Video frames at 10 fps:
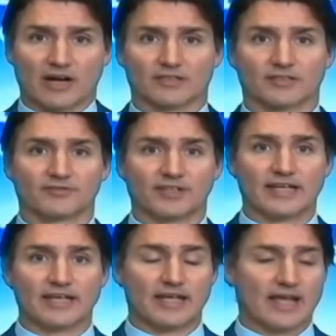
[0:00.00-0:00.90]
India as
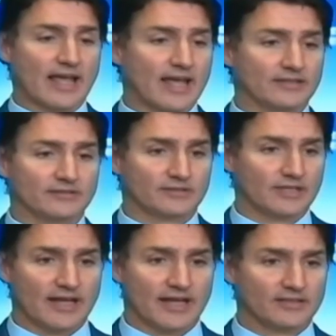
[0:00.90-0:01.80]
an important
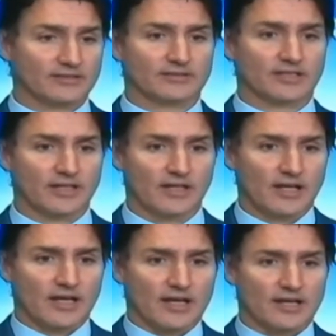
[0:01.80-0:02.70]
economic
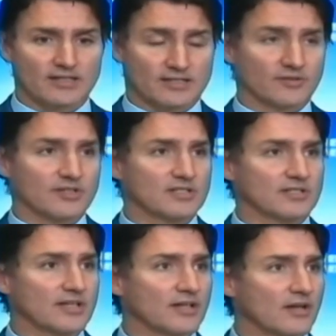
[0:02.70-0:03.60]
and geopolitical
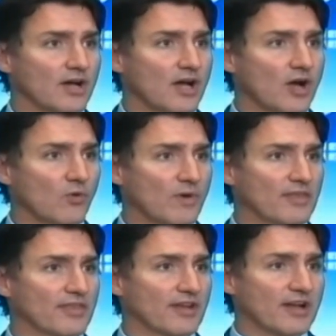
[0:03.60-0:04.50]
power. The
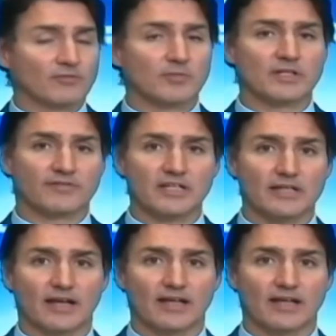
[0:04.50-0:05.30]
statement comes a day